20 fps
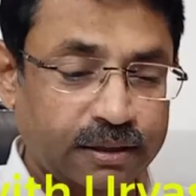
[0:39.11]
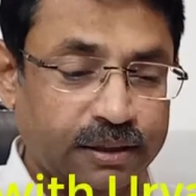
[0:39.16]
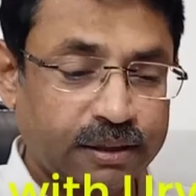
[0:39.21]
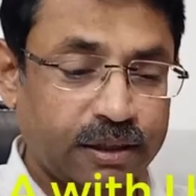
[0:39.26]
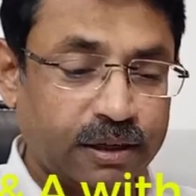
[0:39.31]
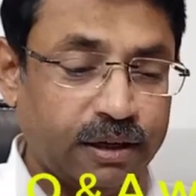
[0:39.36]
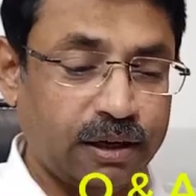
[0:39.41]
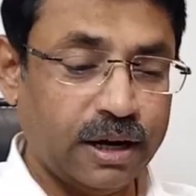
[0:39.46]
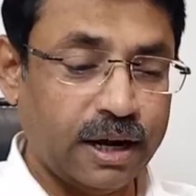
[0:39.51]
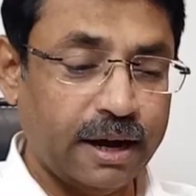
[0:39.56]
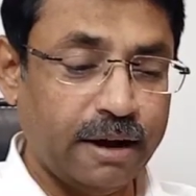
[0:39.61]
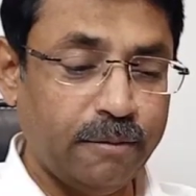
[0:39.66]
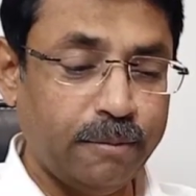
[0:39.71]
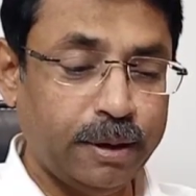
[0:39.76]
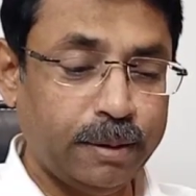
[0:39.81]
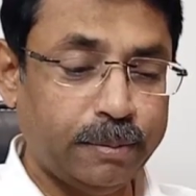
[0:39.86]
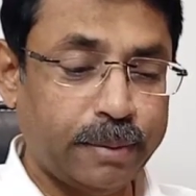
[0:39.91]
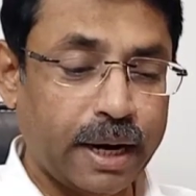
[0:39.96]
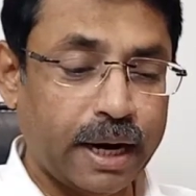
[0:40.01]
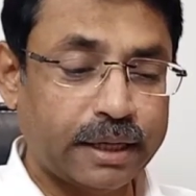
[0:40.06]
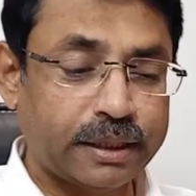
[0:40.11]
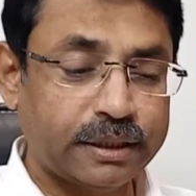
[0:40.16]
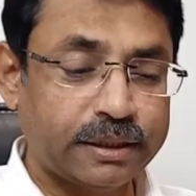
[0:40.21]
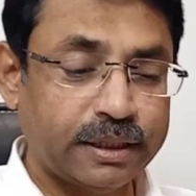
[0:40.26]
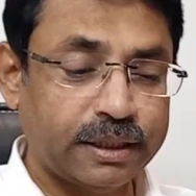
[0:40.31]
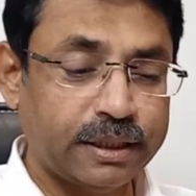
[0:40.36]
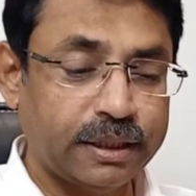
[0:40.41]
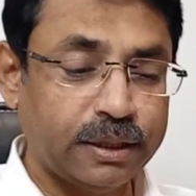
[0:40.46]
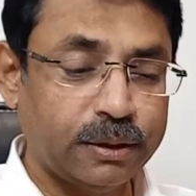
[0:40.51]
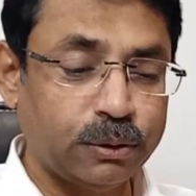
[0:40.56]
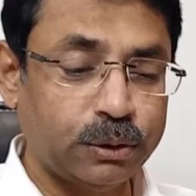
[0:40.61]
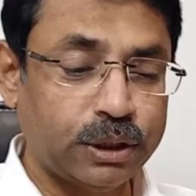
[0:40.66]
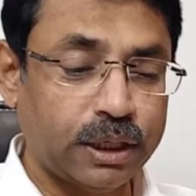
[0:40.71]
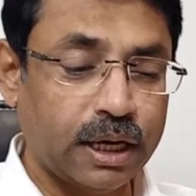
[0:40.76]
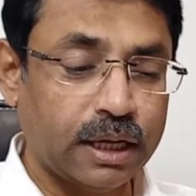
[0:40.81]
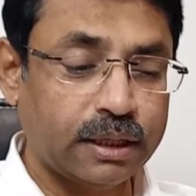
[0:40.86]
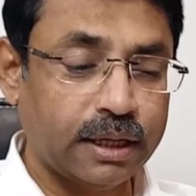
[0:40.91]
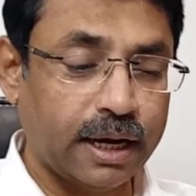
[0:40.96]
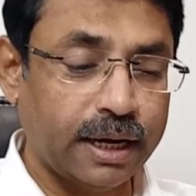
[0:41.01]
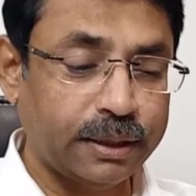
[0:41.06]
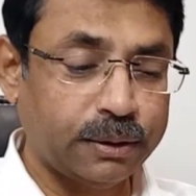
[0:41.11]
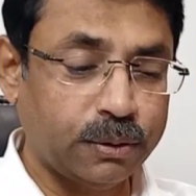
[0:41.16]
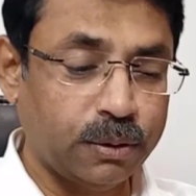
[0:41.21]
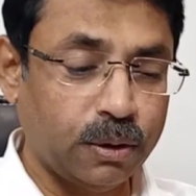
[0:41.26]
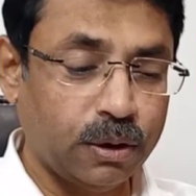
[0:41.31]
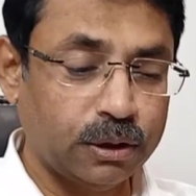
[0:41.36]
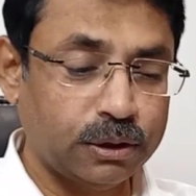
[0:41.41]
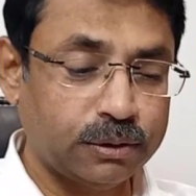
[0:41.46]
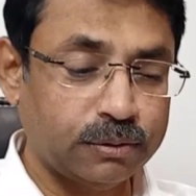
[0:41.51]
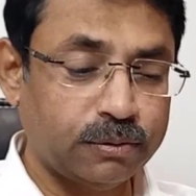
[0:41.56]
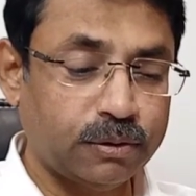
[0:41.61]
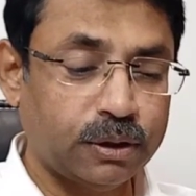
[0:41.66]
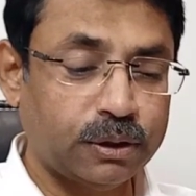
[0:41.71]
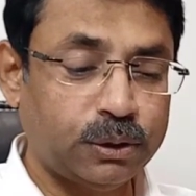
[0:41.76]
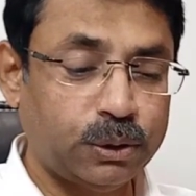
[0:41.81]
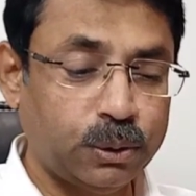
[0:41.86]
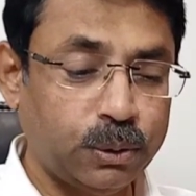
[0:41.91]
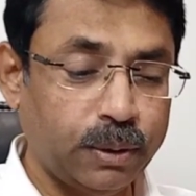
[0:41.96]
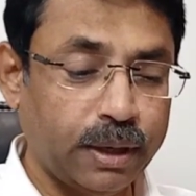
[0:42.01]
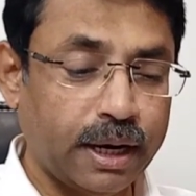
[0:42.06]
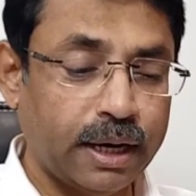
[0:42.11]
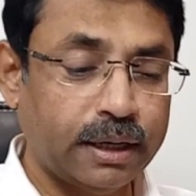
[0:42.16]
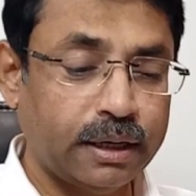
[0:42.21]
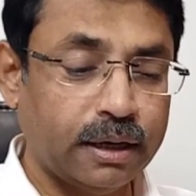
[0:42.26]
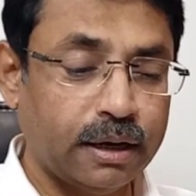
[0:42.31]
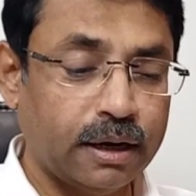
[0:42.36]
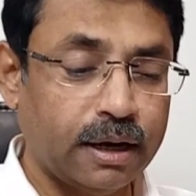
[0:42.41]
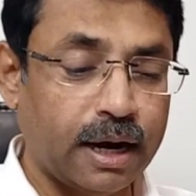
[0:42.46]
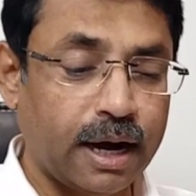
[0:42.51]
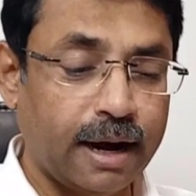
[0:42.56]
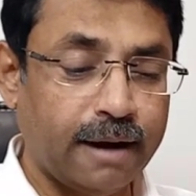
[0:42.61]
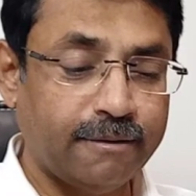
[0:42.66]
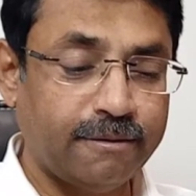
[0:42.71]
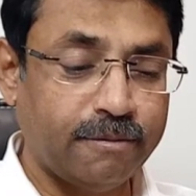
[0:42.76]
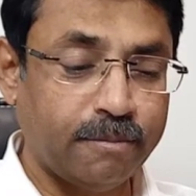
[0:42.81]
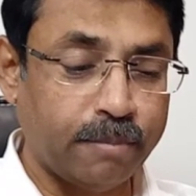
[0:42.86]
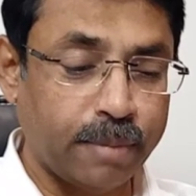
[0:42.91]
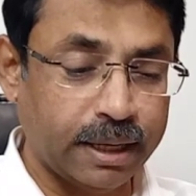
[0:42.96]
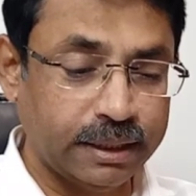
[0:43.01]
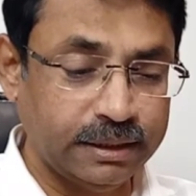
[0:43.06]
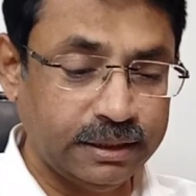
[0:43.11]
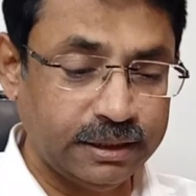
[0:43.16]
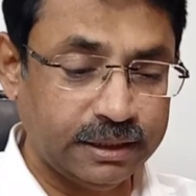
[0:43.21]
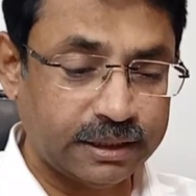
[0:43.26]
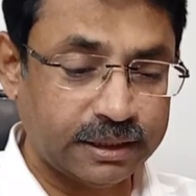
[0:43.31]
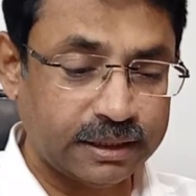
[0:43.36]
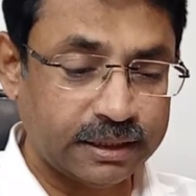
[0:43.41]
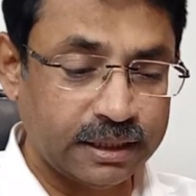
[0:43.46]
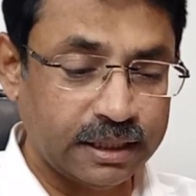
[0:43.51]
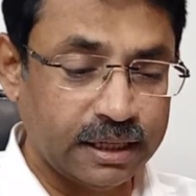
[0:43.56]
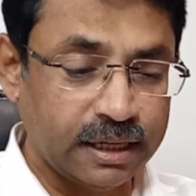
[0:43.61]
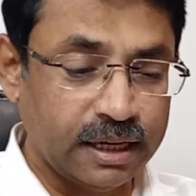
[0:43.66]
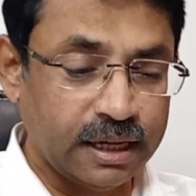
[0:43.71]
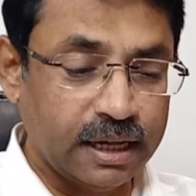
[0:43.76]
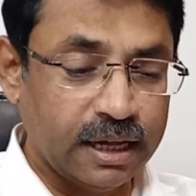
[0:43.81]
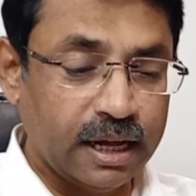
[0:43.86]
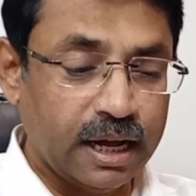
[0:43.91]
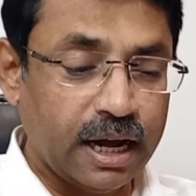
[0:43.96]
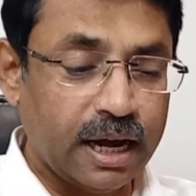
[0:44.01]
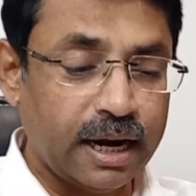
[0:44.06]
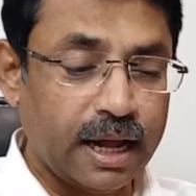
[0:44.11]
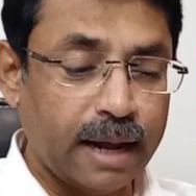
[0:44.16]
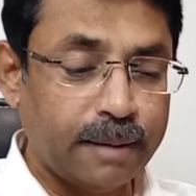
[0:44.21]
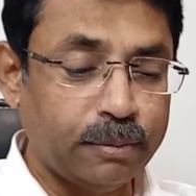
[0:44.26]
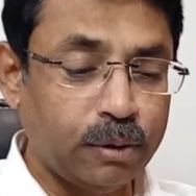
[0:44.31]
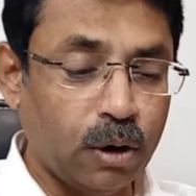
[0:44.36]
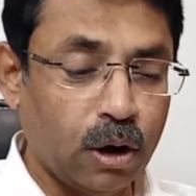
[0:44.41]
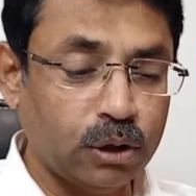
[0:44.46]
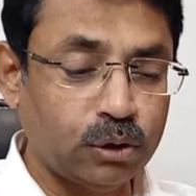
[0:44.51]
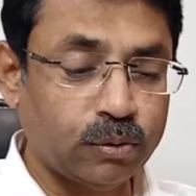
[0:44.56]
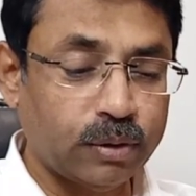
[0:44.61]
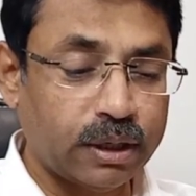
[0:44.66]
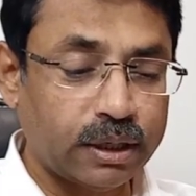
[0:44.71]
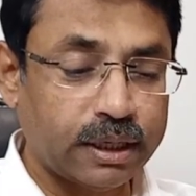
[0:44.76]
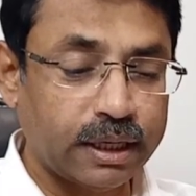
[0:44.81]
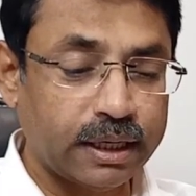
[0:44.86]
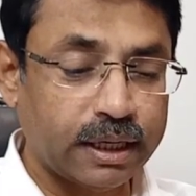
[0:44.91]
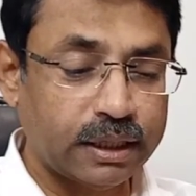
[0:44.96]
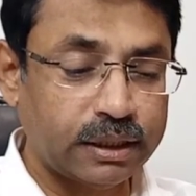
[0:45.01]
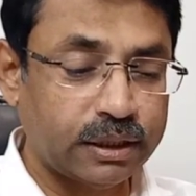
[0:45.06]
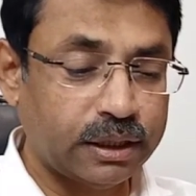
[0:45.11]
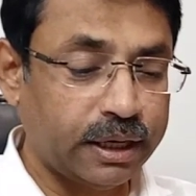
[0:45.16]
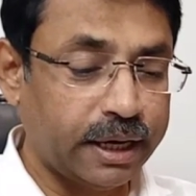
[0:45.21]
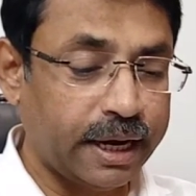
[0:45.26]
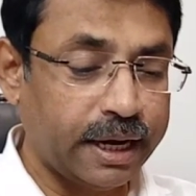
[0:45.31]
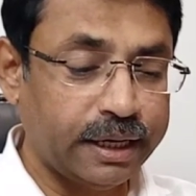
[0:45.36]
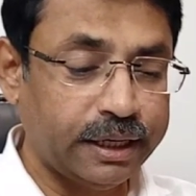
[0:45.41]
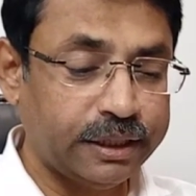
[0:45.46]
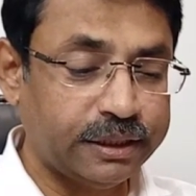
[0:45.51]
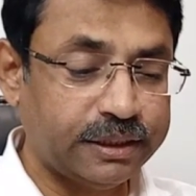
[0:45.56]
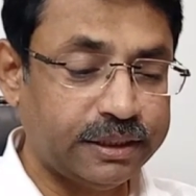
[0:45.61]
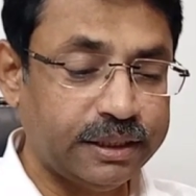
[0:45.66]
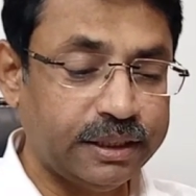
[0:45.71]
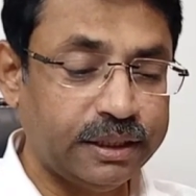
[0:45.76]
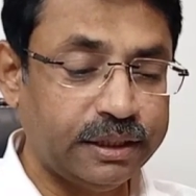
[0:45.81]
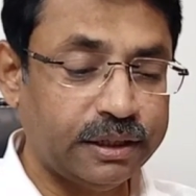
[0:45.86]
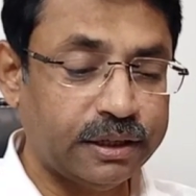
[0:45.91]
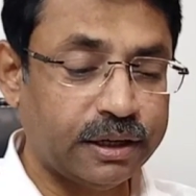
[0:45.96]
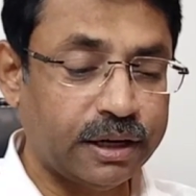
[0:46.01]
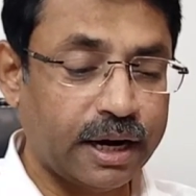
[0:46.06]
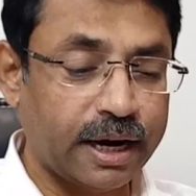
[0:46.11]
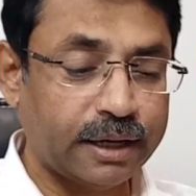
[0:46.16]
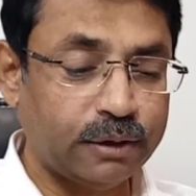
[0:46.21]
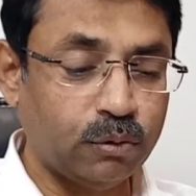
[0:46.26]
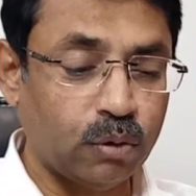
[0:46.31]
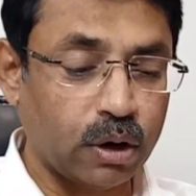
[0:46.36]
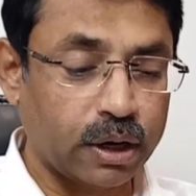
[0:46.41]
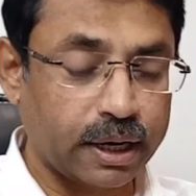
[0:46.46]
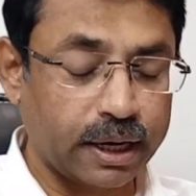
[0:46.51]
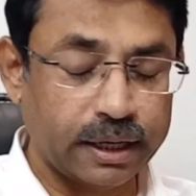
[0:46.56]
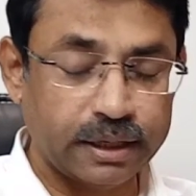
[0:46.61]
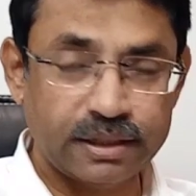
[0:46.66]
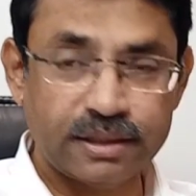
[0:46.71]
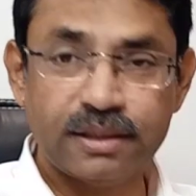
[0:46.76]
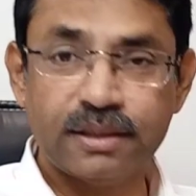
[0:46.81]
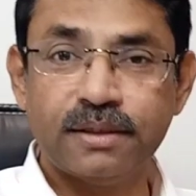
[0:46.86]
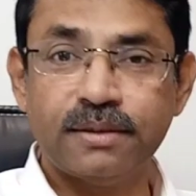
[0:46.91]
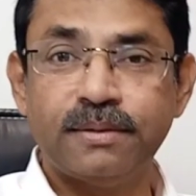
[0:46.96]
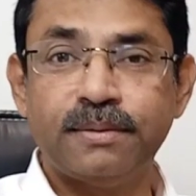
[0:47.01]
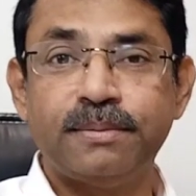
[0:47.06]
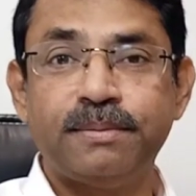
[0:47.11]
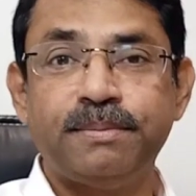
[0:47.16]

Sir, I have been practicing in the Gujarat High Court for 2.5 months and I am not working under any senior advocate.